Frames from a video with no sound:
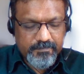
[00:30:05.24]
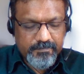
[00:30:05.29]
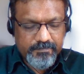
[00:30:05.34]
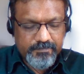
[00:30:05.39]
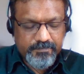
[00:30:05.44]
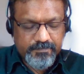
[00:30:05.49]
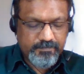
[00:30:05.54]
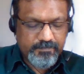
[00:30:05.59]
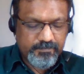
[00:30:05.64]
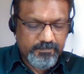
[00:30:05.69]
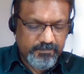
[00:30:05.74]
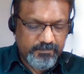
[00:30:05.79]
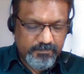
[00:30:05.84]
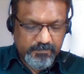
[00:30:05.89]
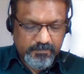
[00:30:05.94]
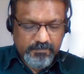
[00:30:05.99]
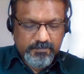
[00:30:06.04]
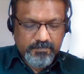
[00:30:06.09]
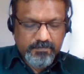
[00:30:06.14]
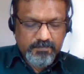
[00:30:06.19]

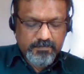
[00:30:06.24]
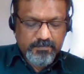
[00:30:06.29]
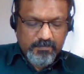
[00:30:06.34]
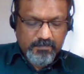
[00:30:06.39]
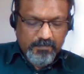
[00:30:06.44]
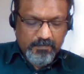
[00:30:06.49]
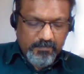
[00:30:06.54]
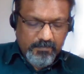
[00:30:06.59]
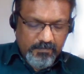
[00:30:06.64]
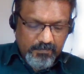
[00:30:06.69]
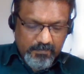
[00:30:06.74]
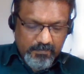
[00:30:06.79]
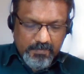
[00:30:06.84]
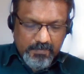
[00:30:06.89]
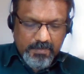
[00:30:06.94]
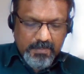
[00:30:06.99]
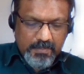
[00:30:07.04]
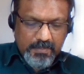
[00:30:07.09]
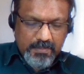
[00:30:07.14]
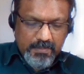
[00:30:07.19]

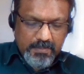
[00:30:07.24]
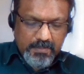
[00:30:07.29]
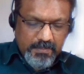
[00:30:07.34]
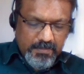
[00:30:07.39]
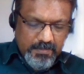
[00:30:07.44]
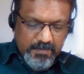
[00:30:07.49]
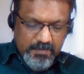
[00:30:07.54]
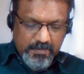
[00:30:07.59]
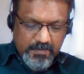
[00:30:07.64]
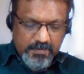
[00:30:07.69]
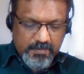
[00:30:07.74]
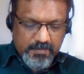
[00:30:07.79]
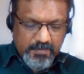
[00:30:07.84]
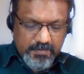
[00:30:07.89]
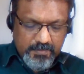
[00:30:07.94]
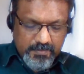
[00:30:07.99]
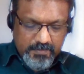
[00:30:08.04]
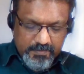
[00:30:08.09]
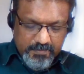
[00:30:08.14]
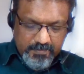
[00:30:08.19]

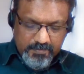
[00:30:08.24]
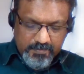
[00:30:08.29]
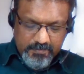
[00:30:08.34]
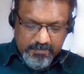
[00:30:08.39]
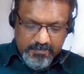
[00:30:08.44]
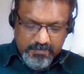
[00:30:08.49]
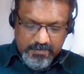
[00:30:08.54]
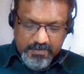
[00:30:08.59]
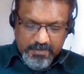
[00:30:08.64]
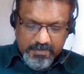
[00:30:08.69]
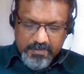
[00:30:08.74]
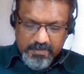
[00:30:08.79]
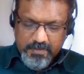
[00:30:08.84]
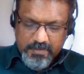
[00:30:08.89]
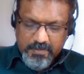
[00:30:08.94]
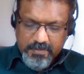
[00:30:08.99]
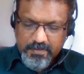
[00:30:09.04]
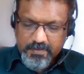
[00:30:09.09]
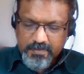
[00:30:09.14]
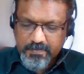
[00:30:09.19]

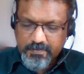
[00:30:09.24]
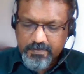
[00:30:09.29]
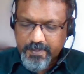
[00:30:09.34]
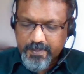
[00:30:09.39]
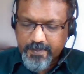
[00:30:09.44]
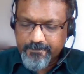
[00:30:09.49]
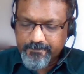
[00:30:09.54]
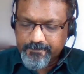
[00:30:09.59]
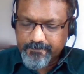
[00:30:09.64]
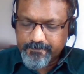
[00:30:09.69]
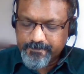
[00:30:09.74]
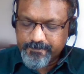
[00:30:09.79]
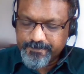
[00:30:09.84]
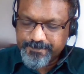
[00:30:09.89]
Nothing is said.